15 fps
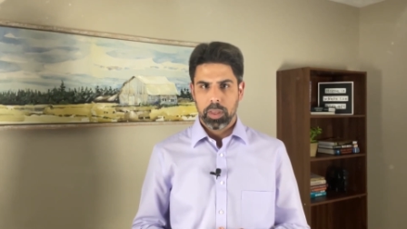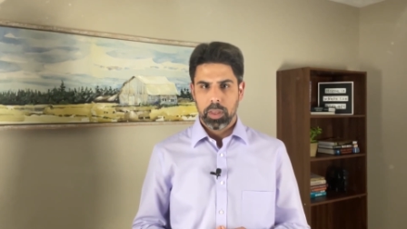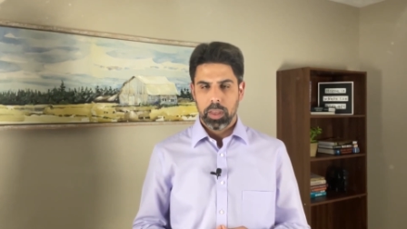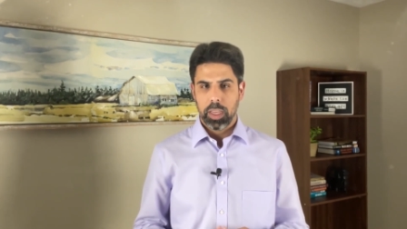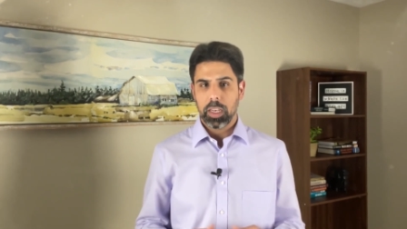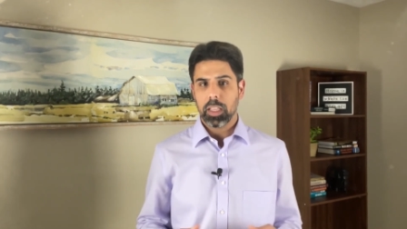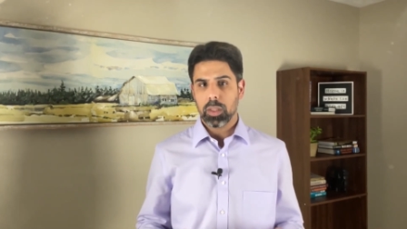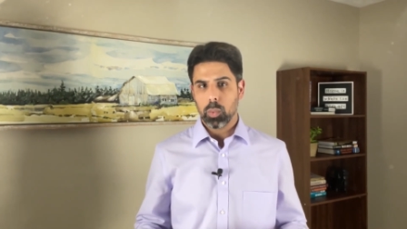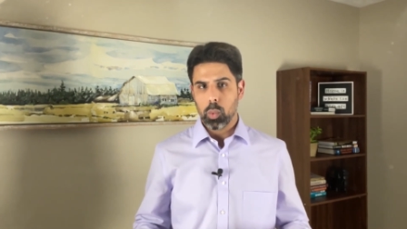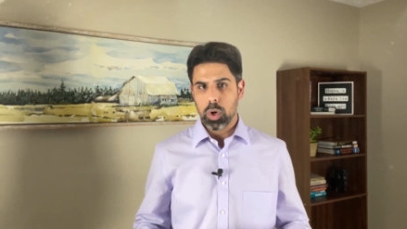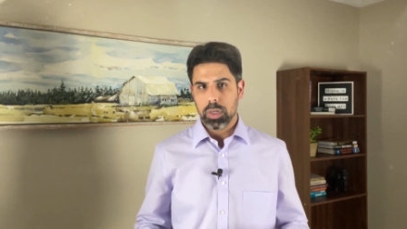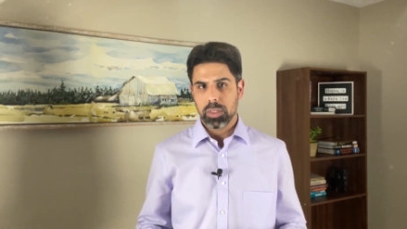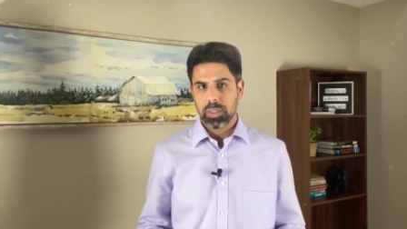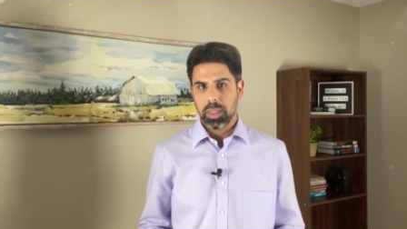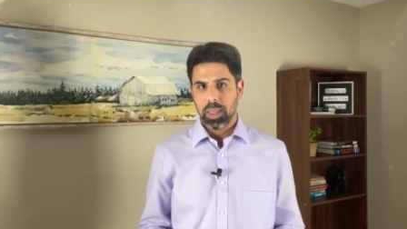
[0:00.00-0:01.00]
In other
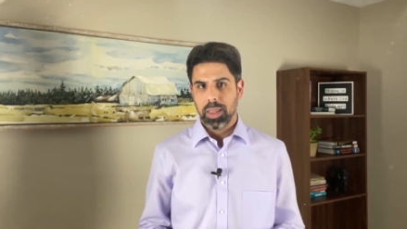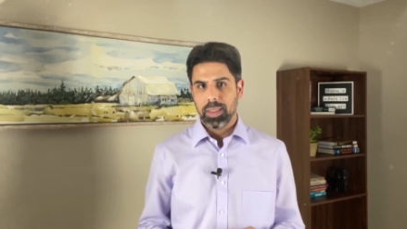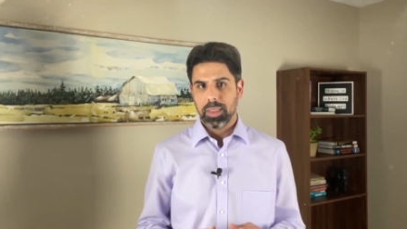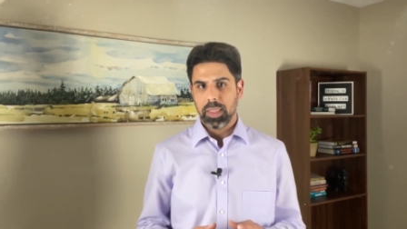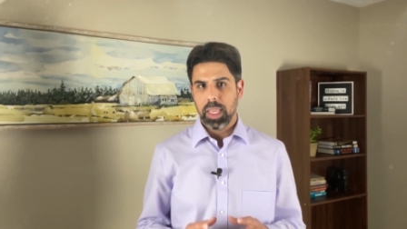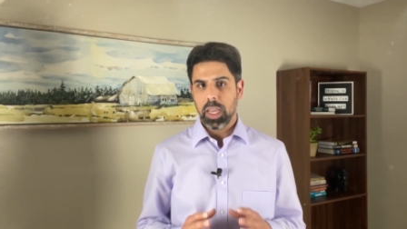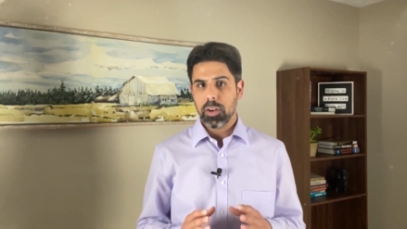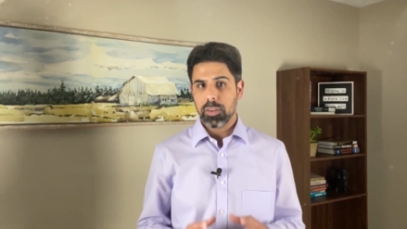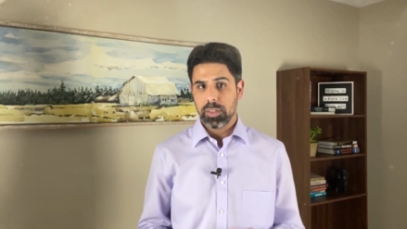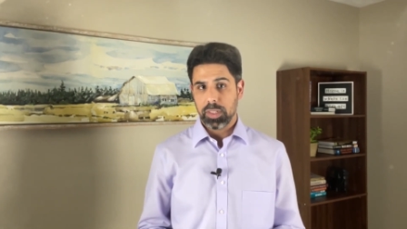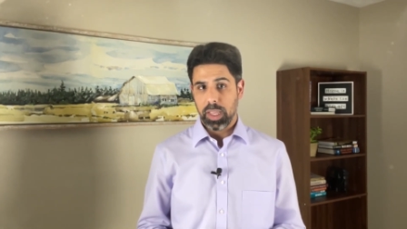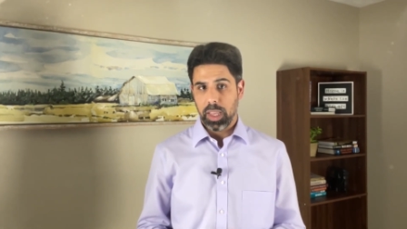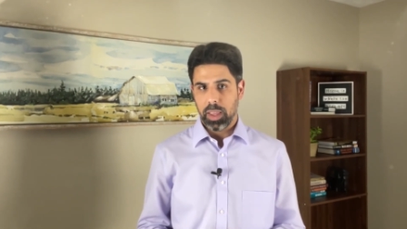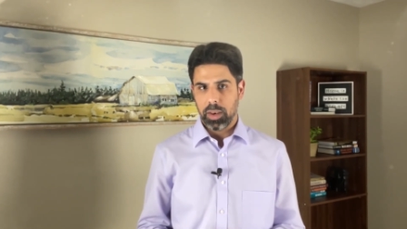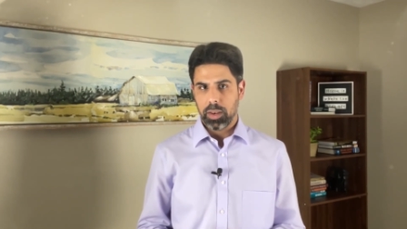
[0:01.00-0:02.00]
words, they
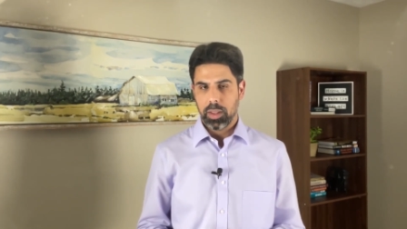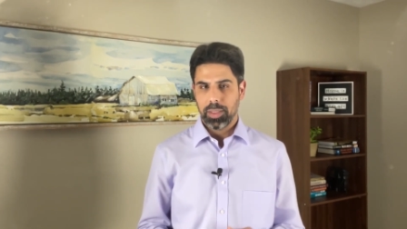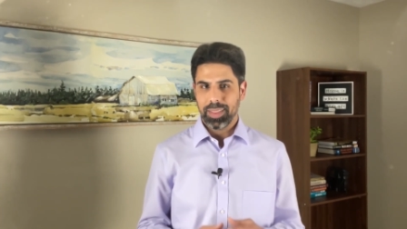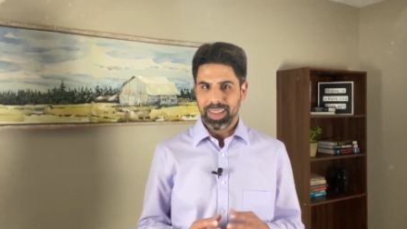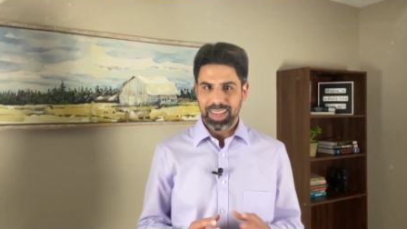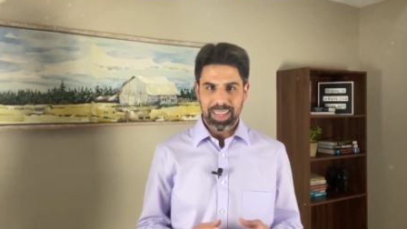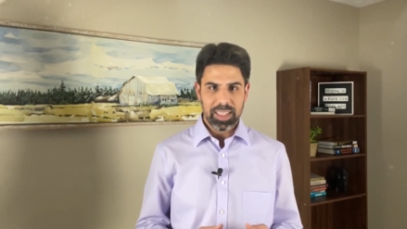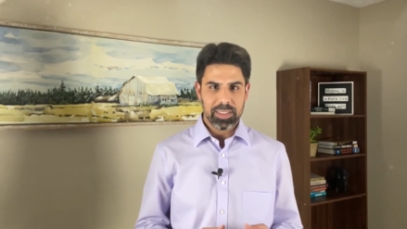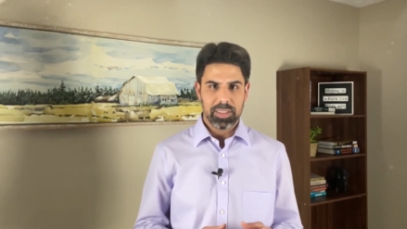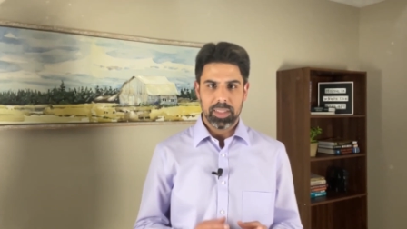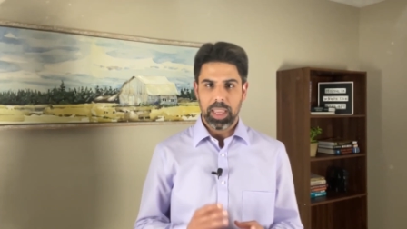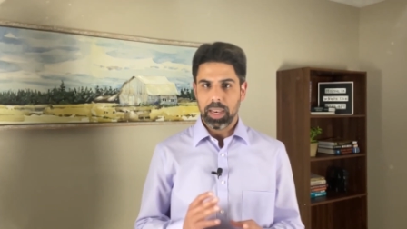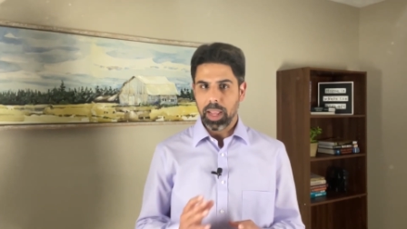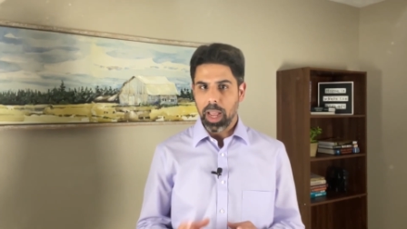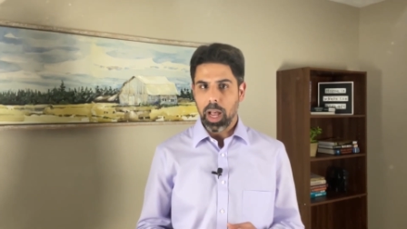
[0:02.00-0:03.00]
understand the ins
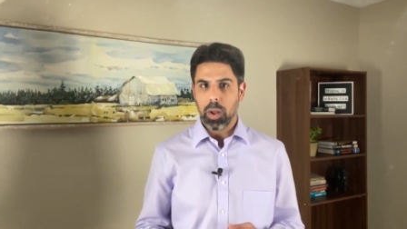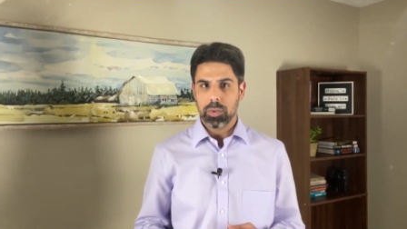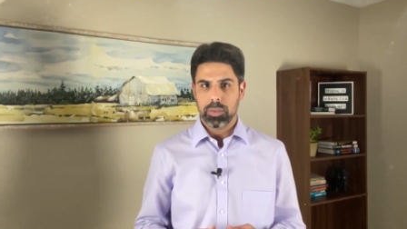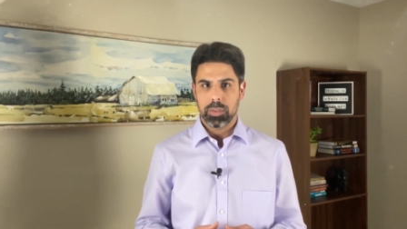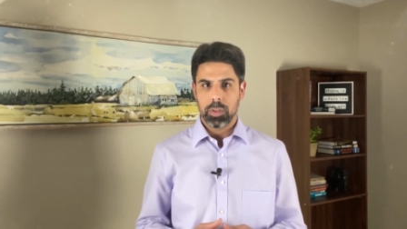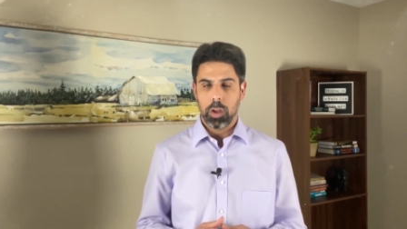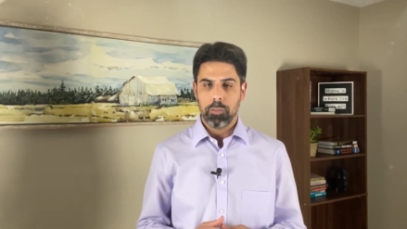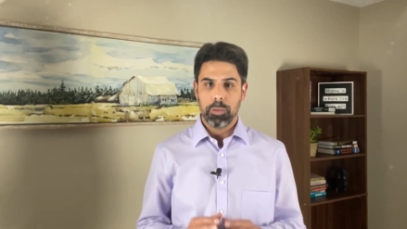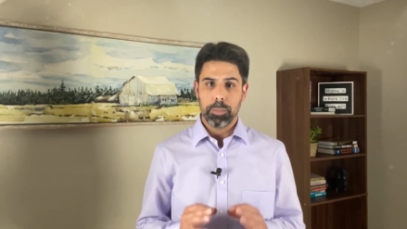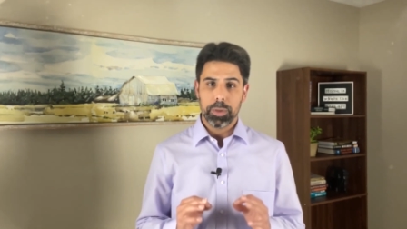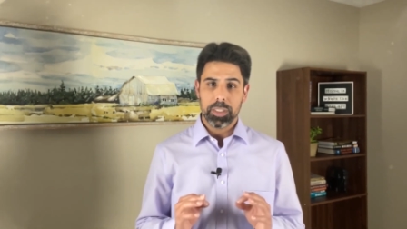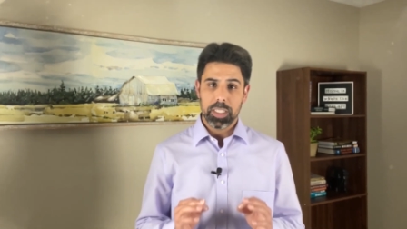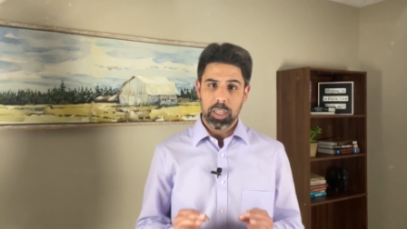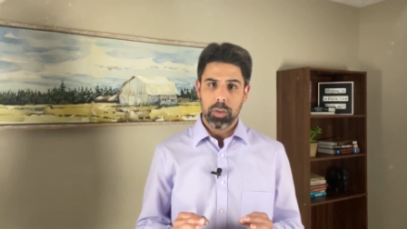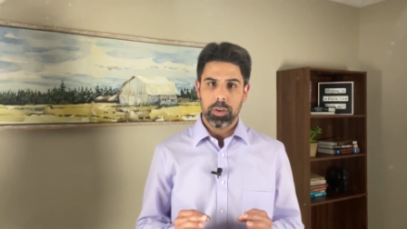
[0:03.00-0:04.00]
and outs of a
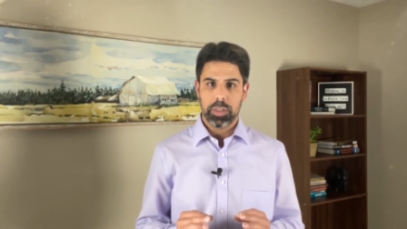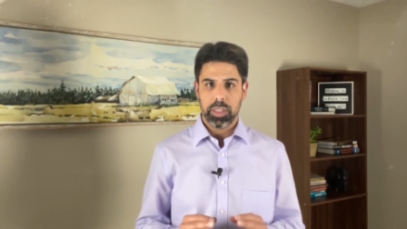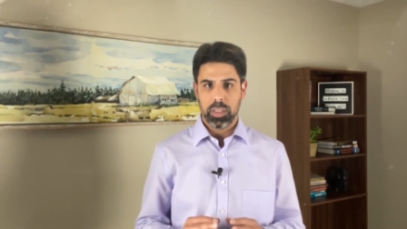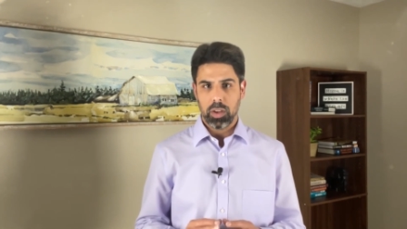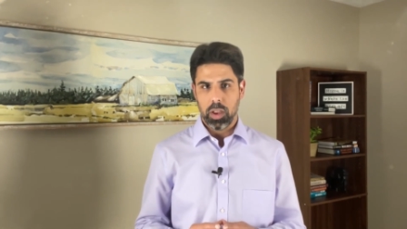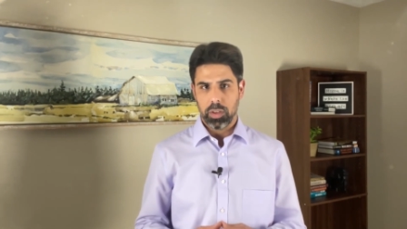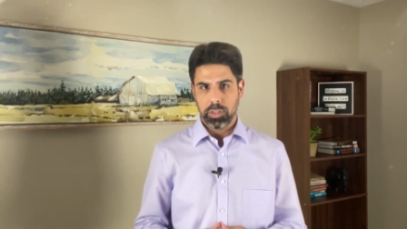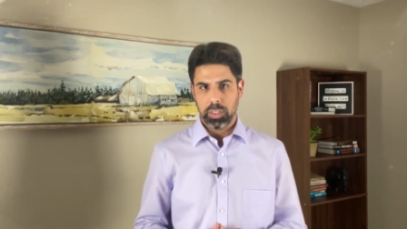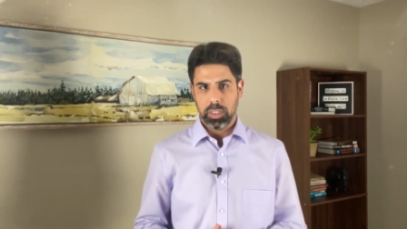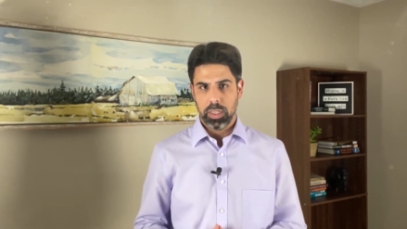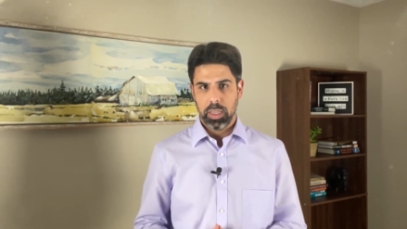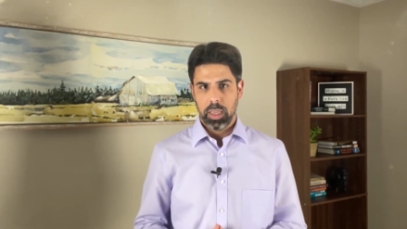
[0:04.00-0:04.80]
particular technology